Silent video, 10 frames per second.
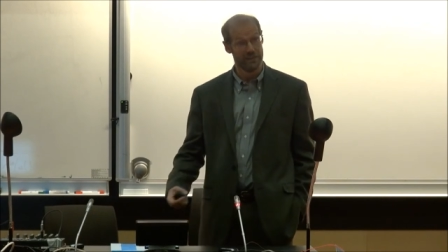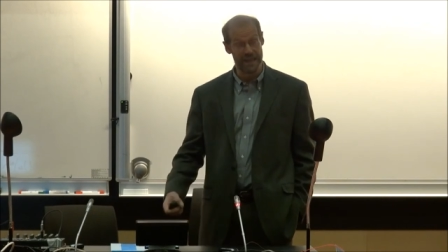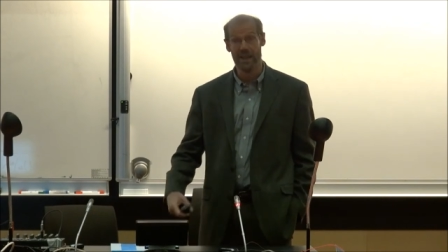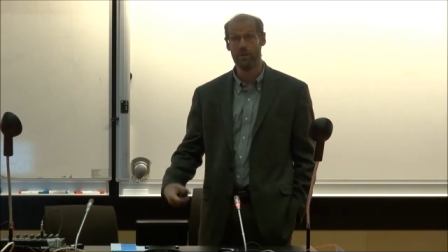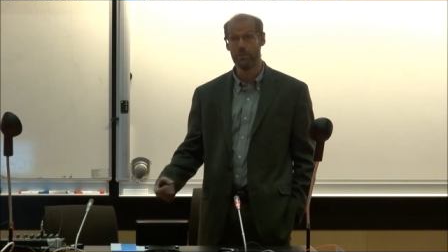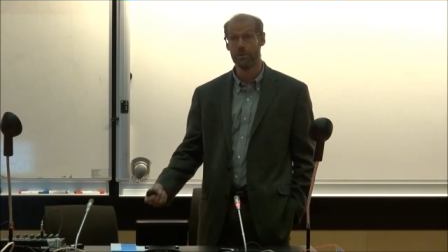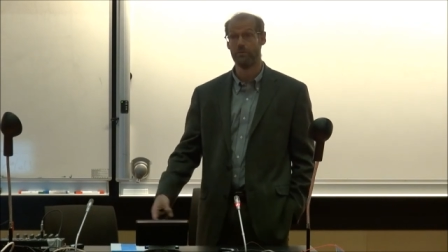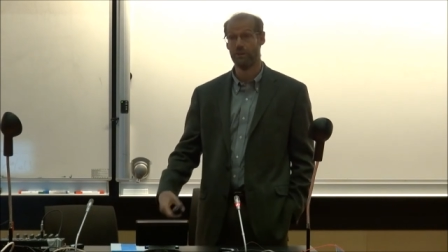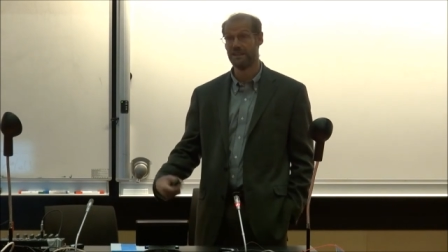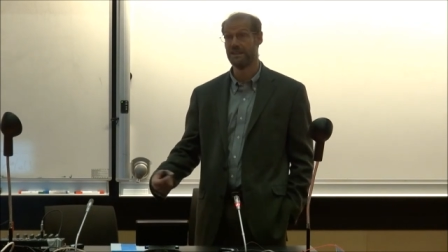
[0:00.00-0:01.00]
that help
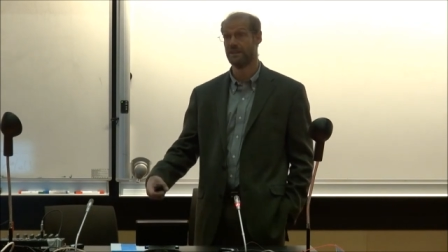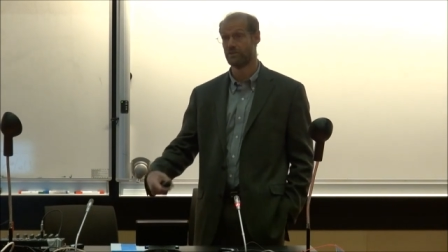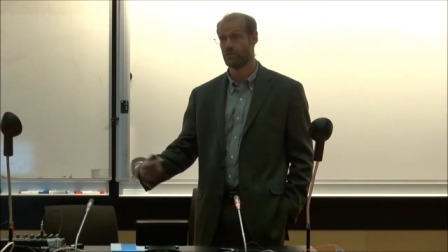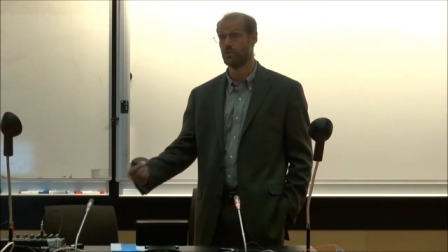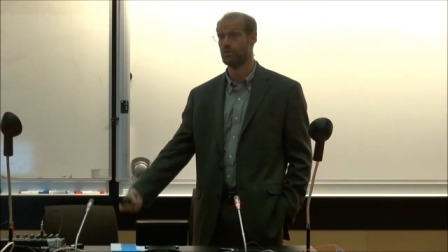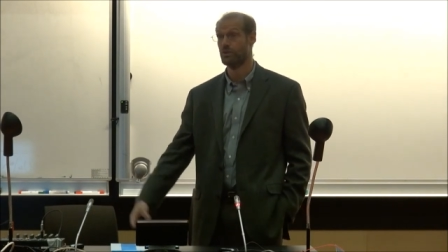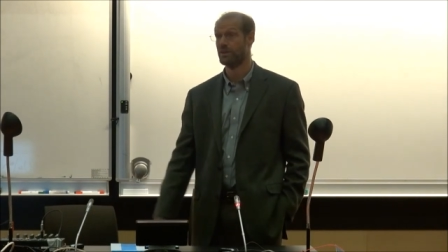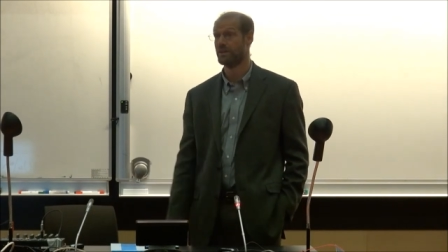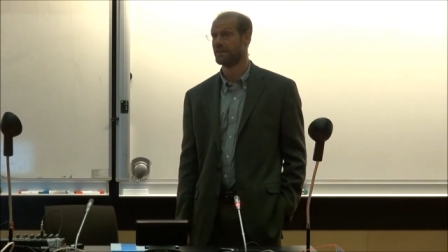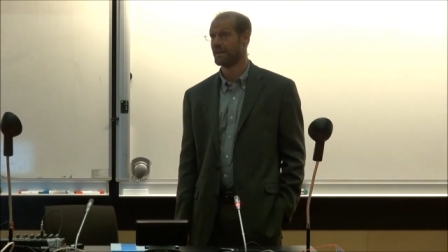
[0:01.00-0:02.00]
really
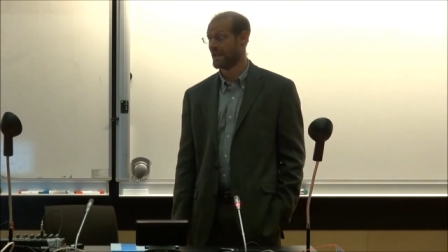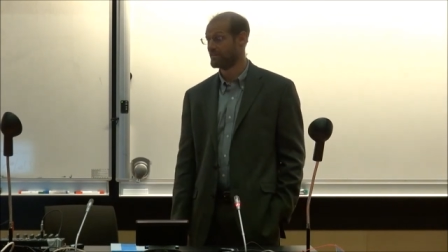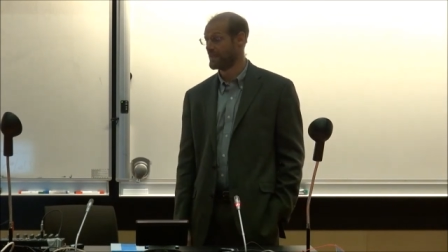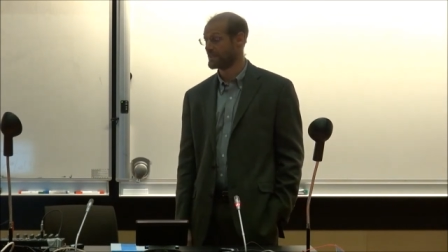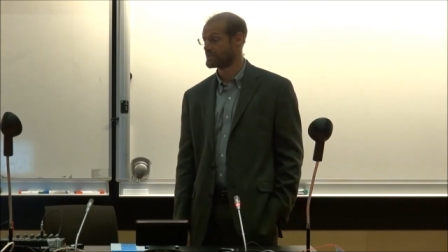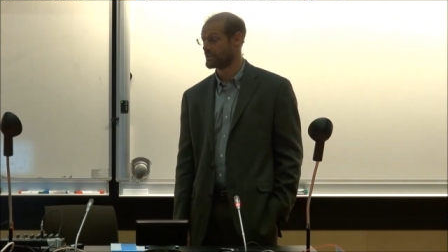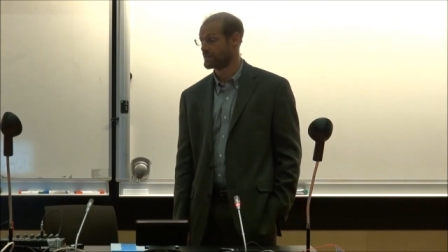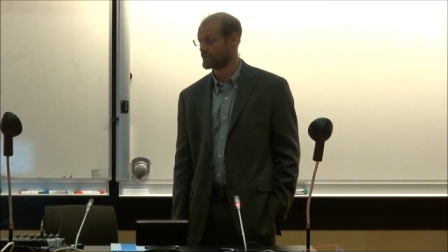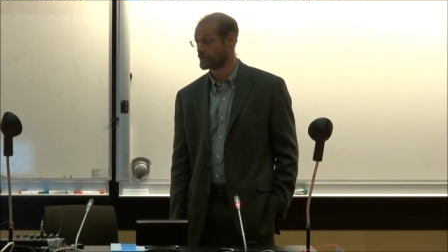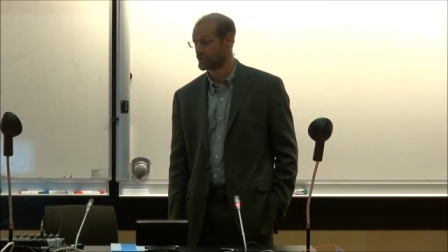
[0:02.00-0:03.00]
to advance the
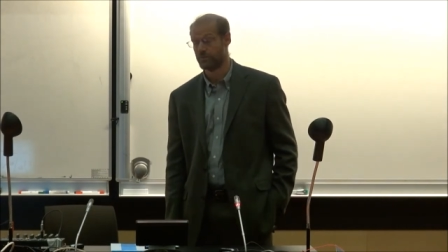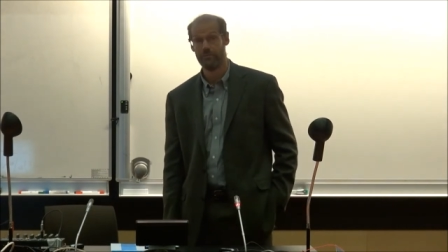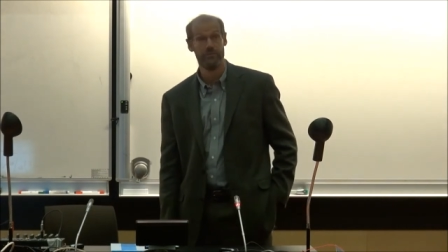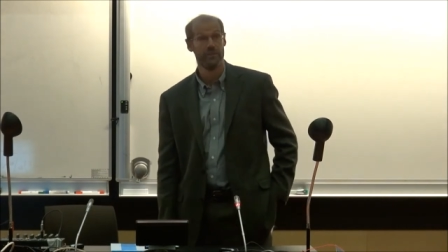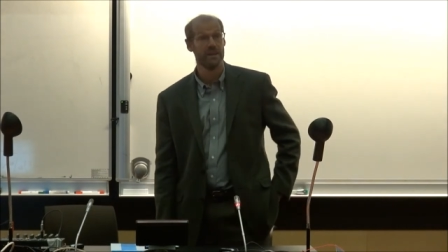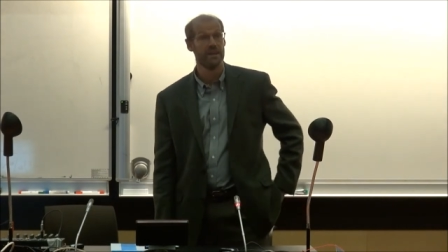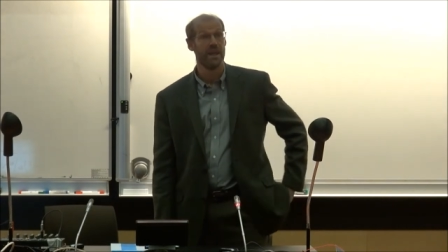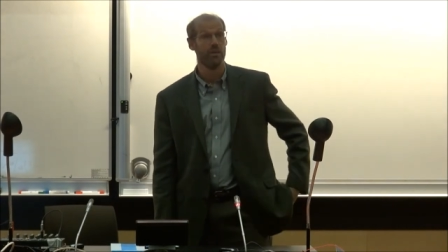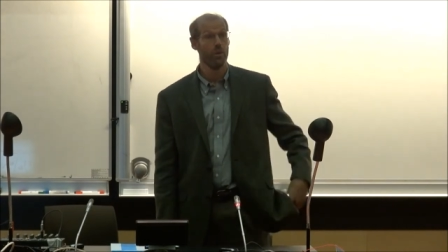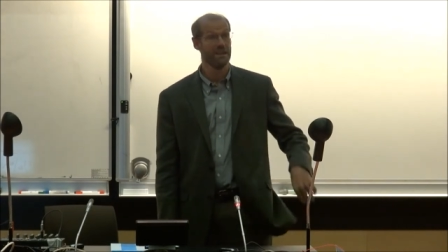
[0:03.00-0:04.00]
literature.
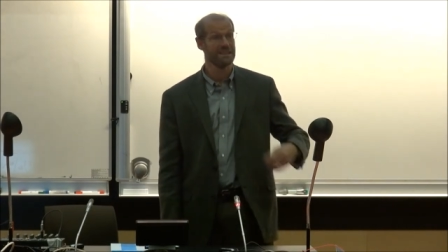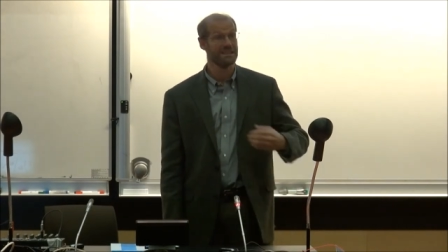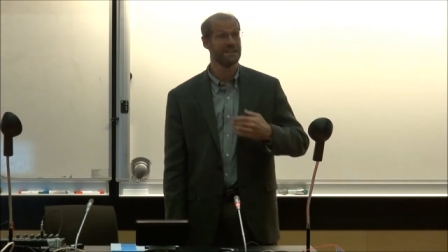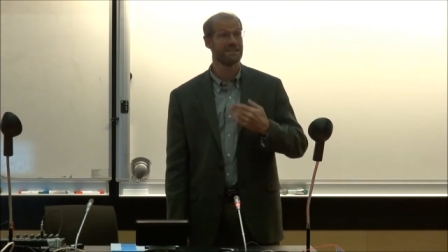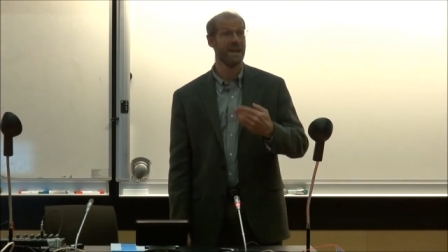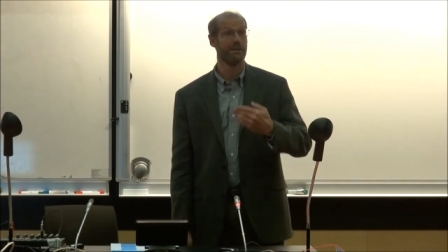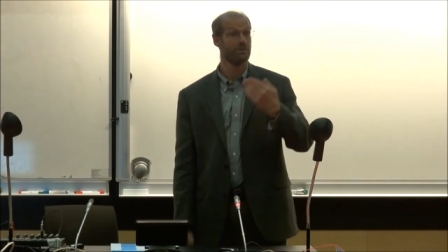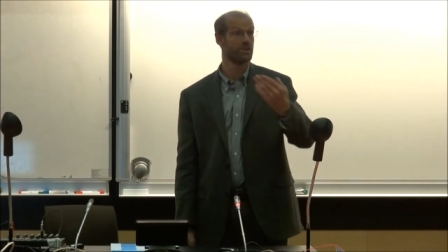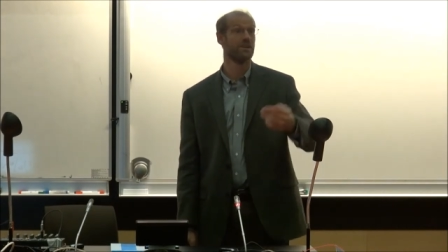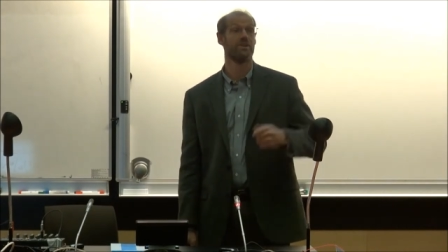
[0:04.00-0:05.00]
And one is they
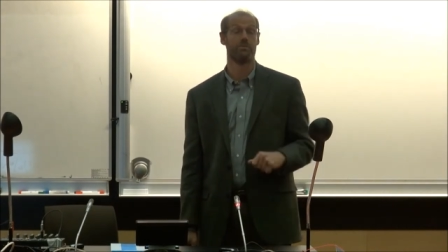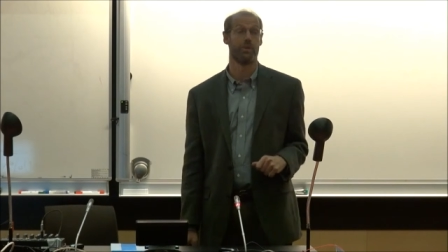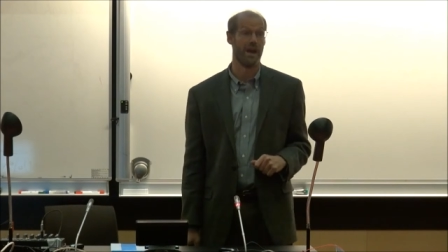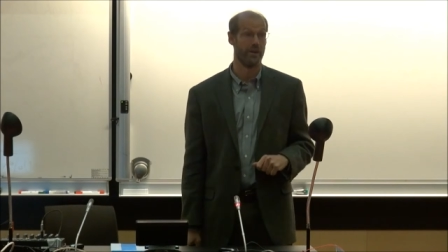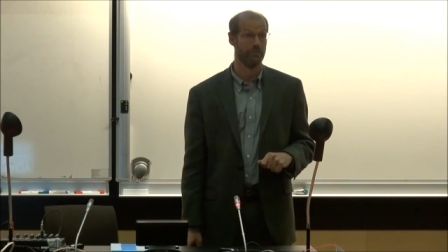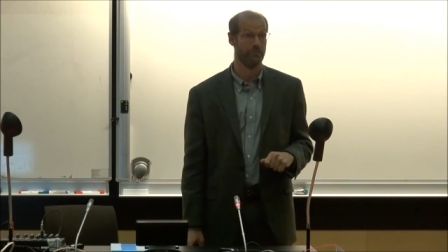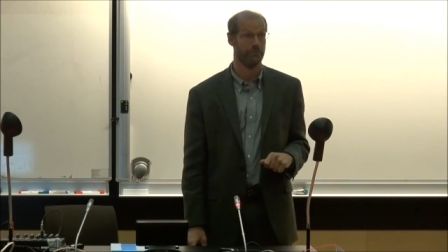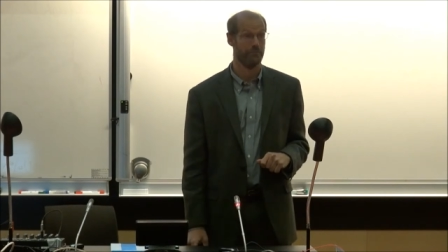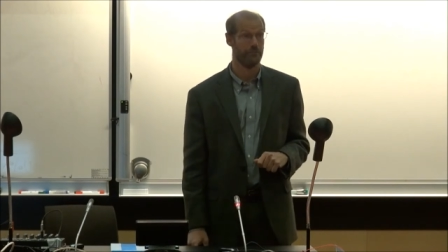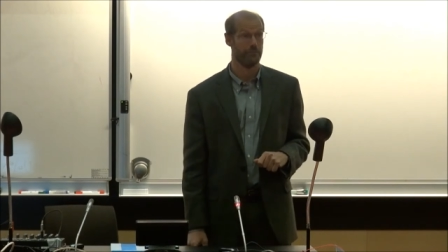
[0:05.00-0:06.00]
establish a clear prior.
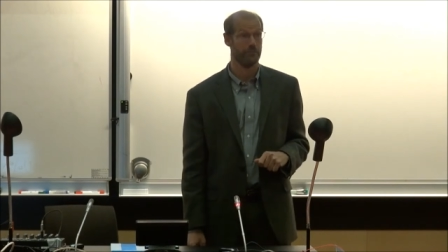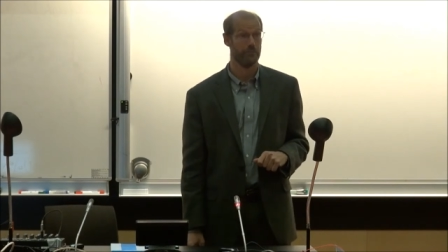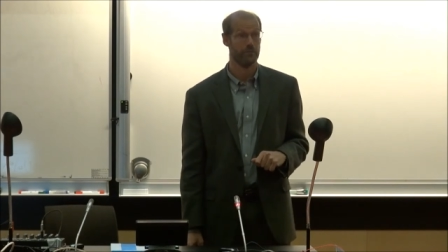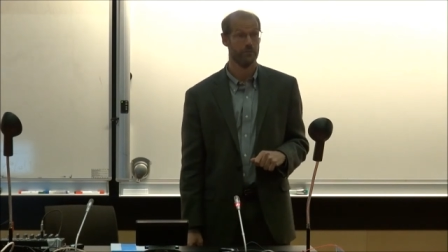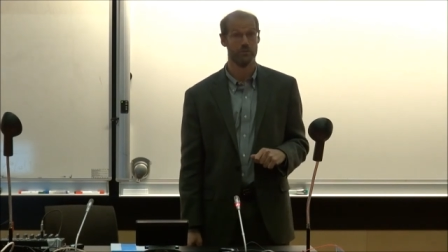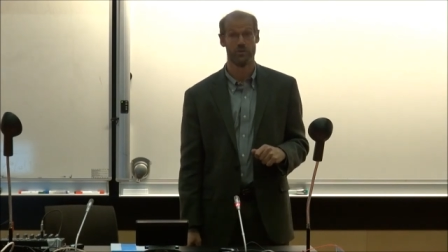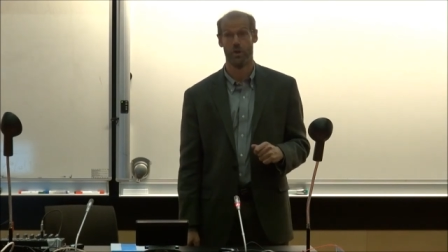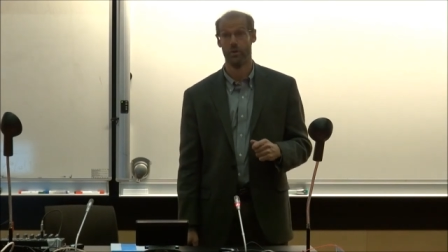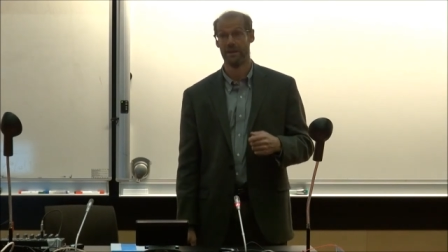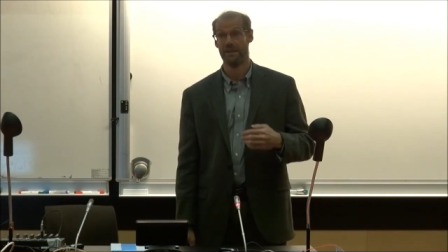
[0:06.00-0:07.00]

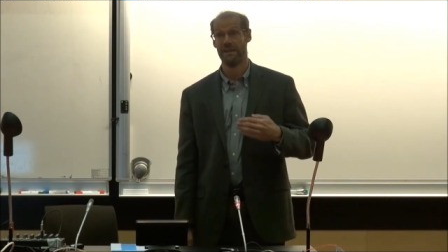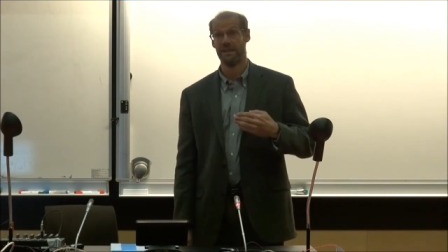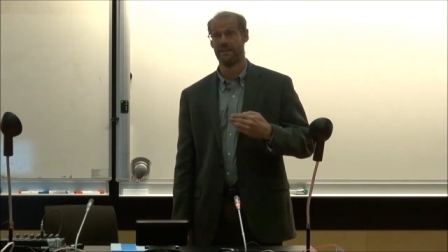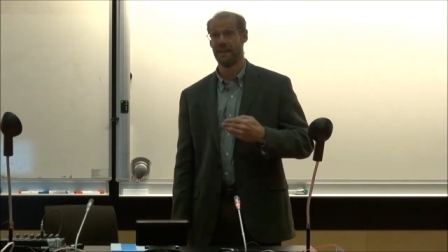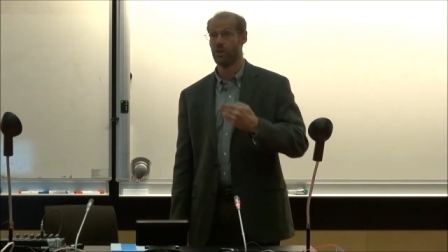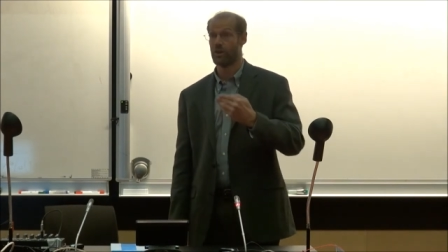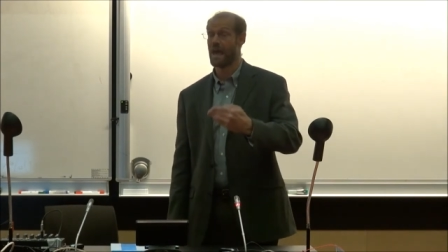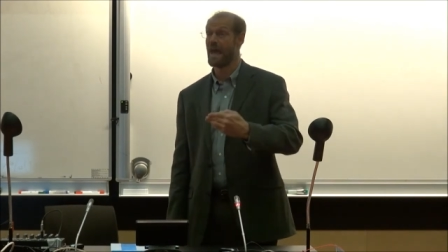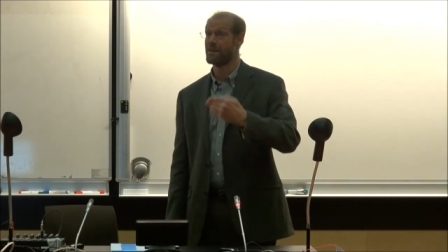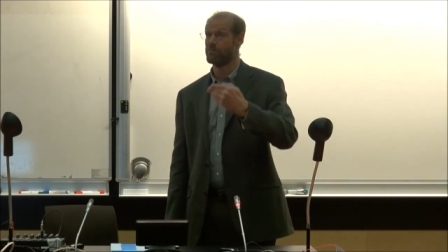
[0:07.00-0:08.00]
So they look
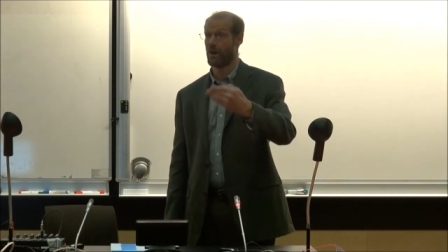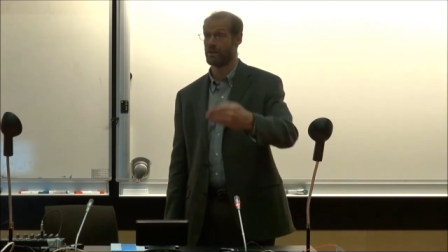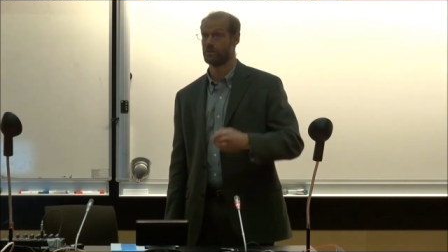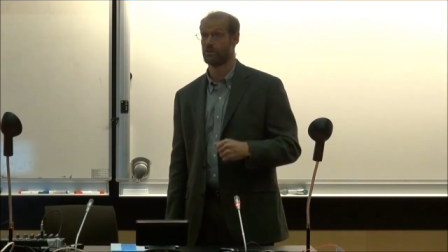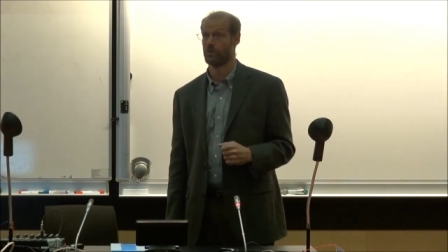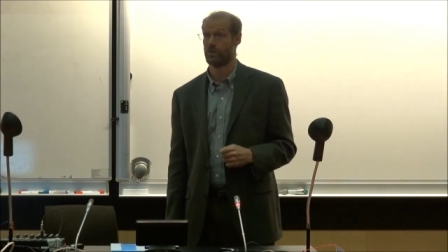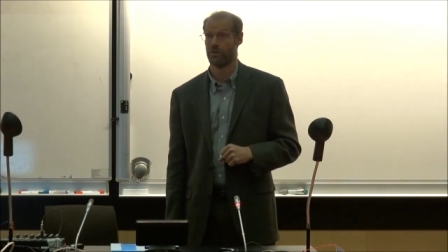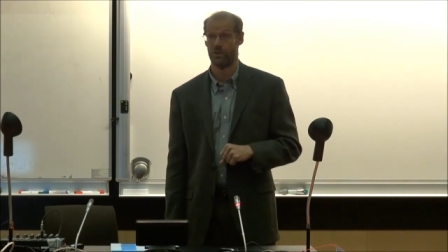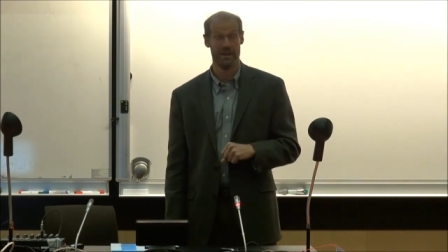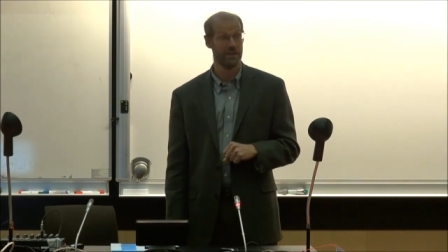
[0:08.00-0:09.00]
at modern growth
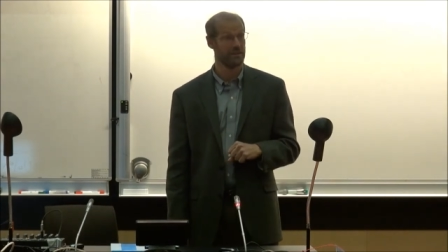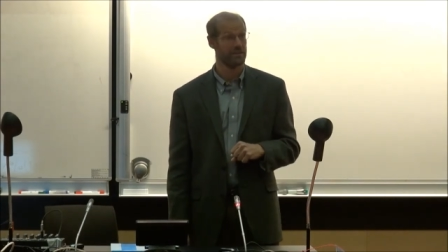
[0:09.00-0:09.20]
theory